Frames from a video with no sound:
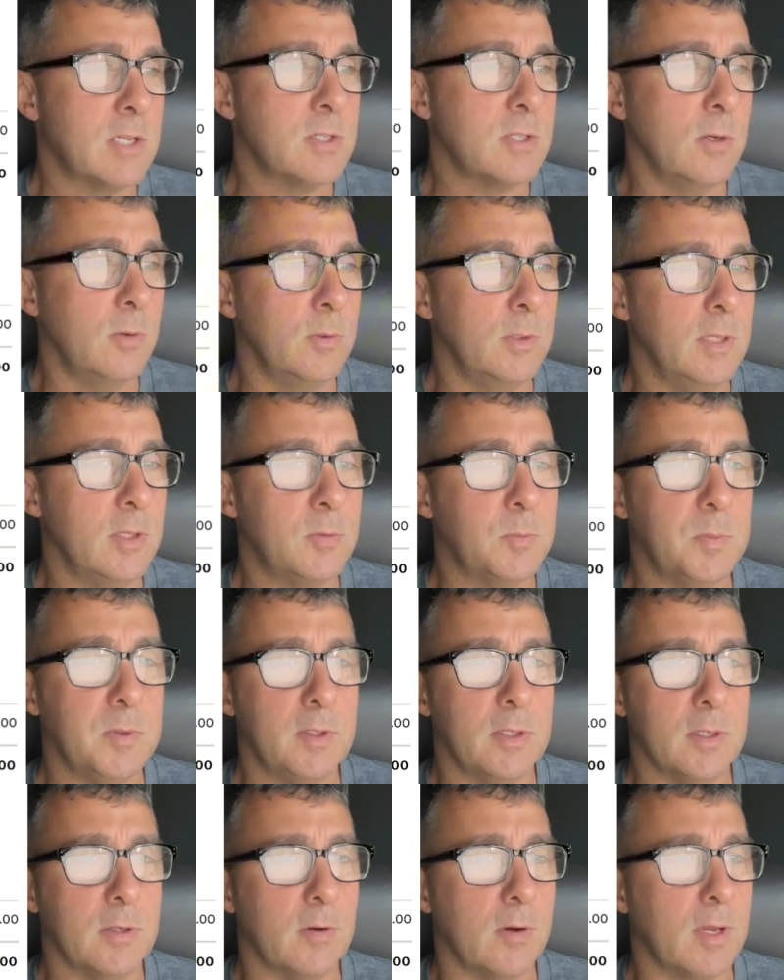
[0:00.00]
So in this
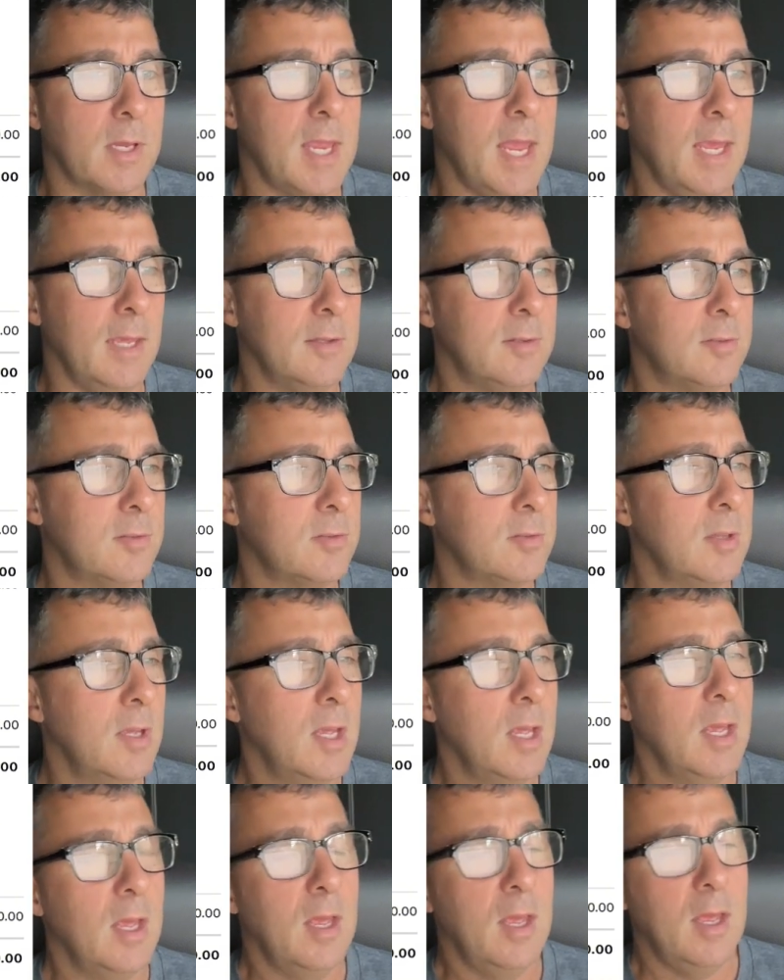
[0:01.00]
particular case,
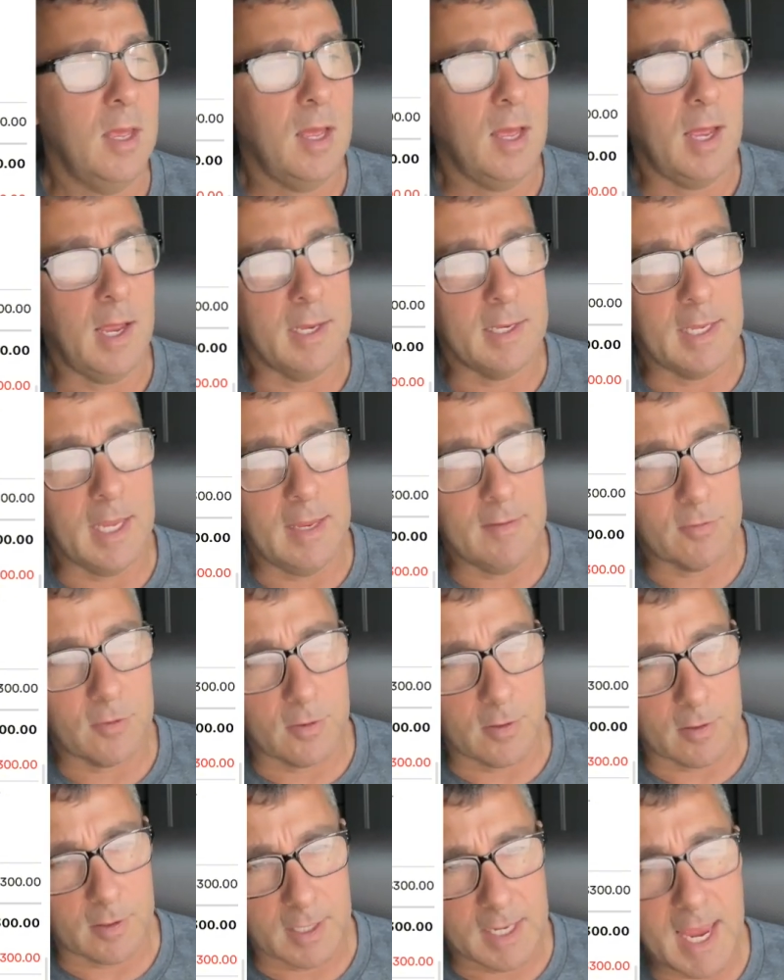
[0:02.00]
I gave
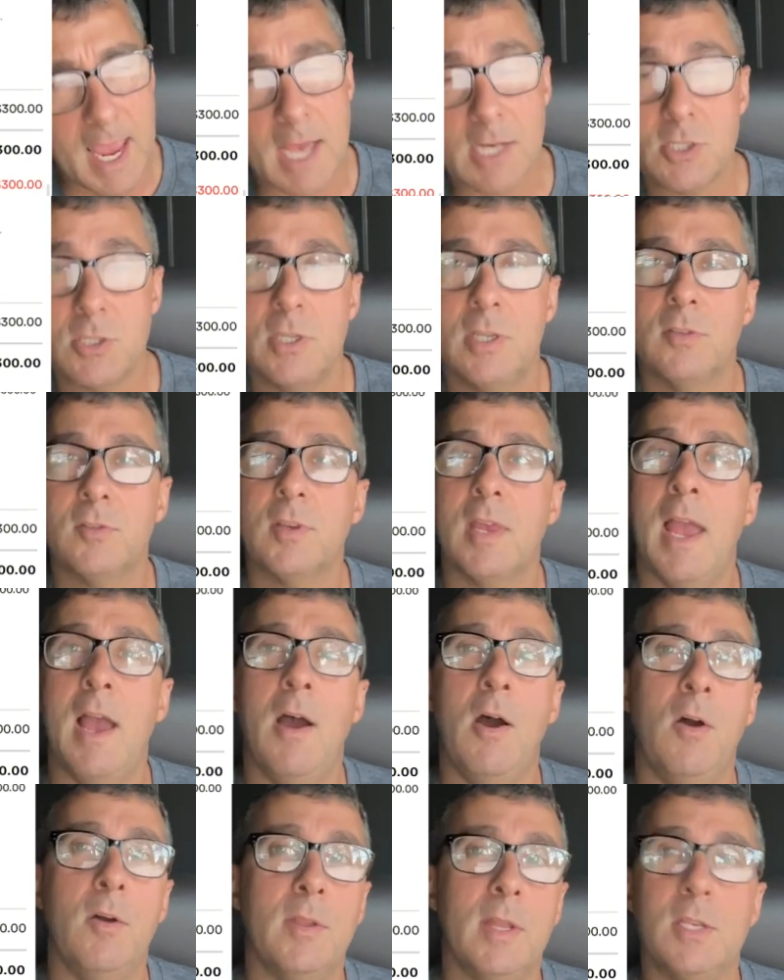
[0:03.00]
her a cash
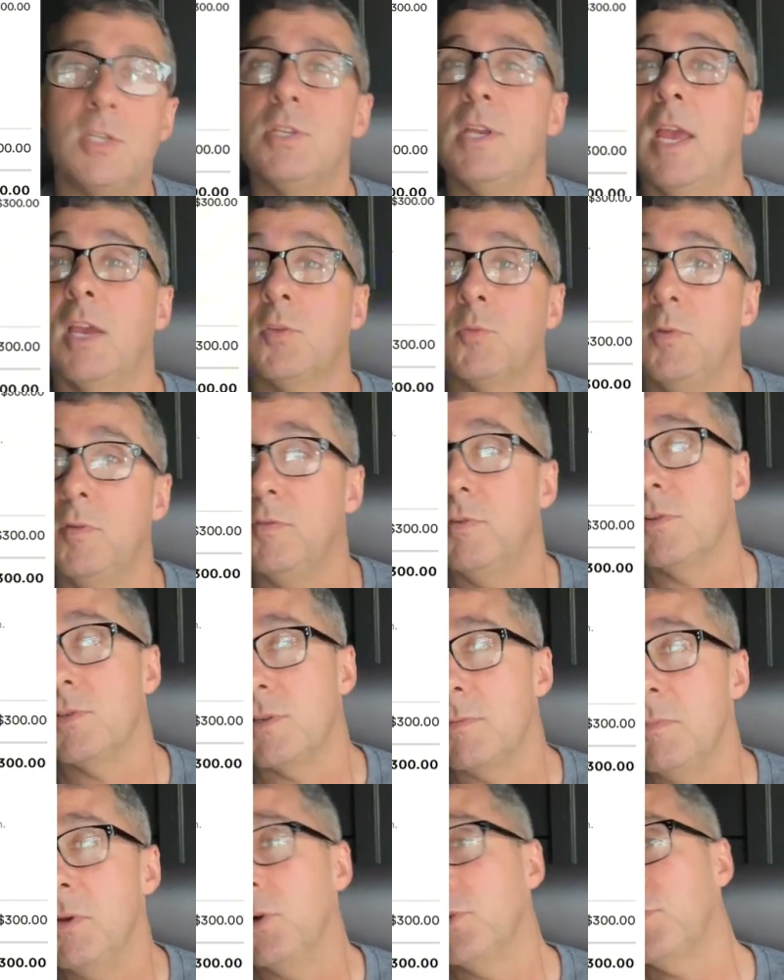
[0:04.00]
discount, and then she asked me if there was a
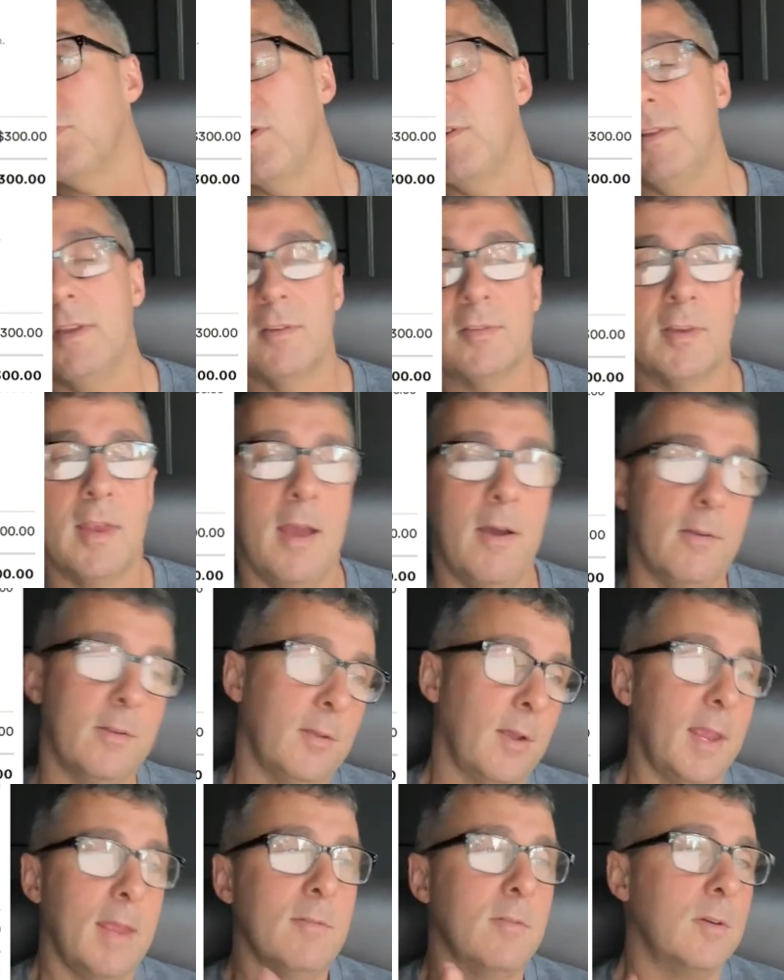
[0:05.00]
military discount, and I
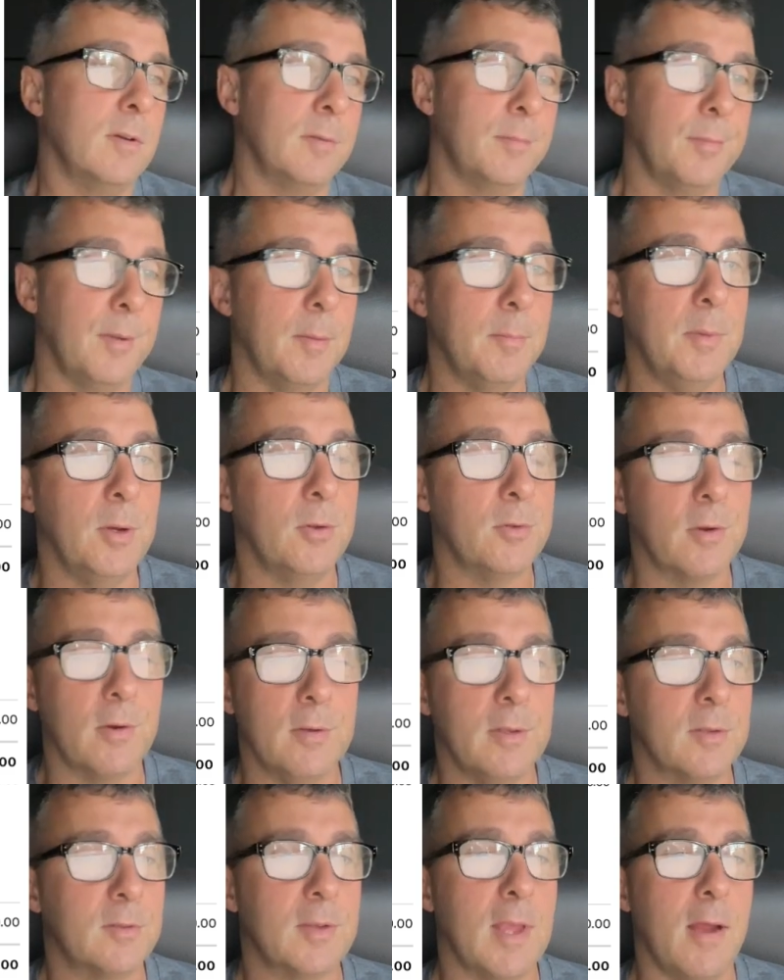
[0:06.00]
gave her a military
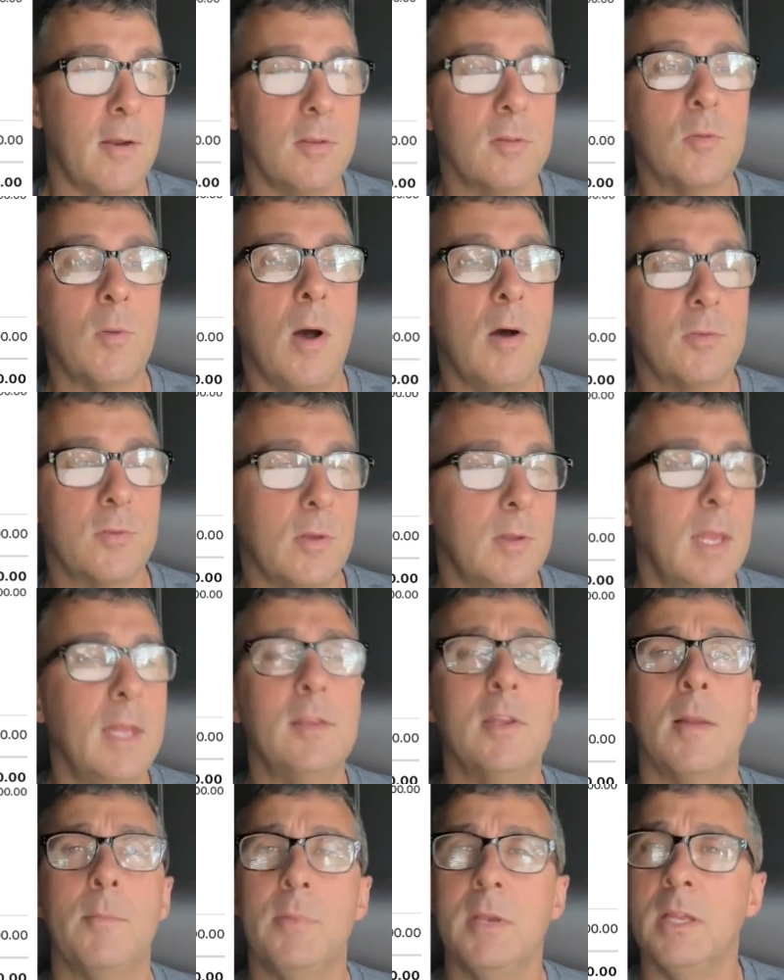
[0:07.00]
discount as well. So it
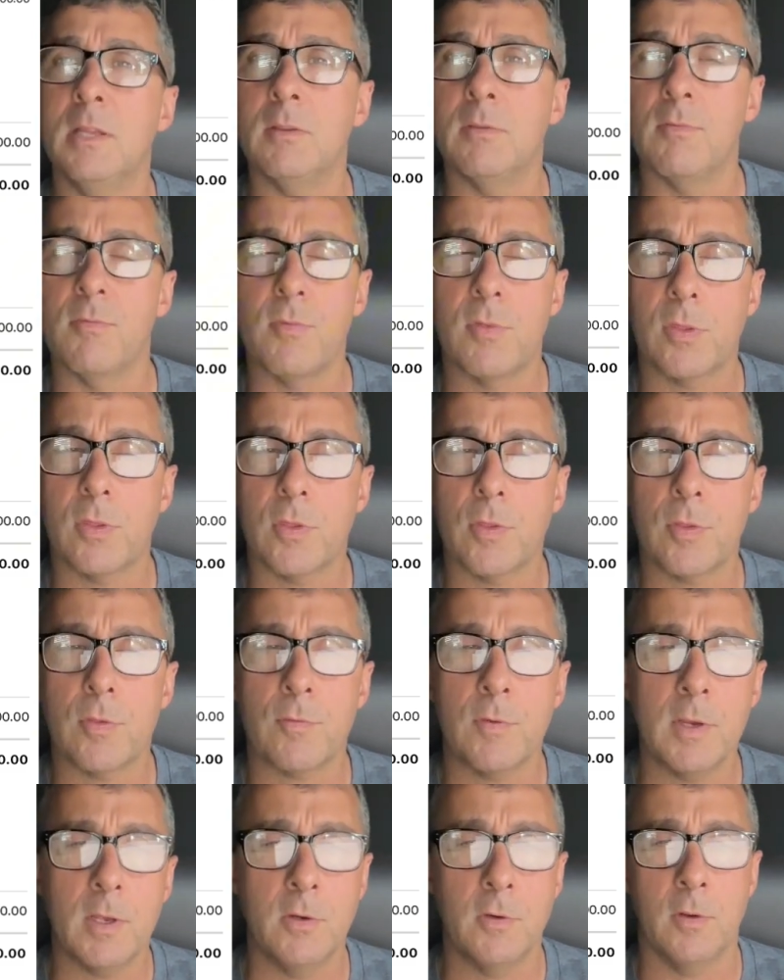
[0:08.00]
ended up being
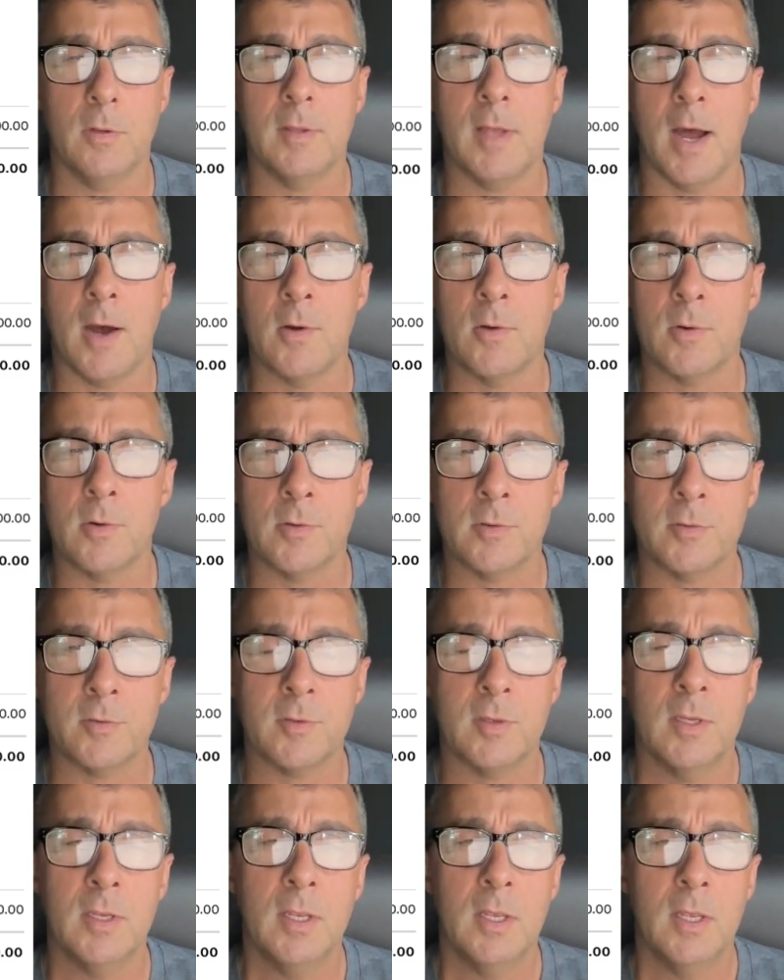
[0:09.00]
$300.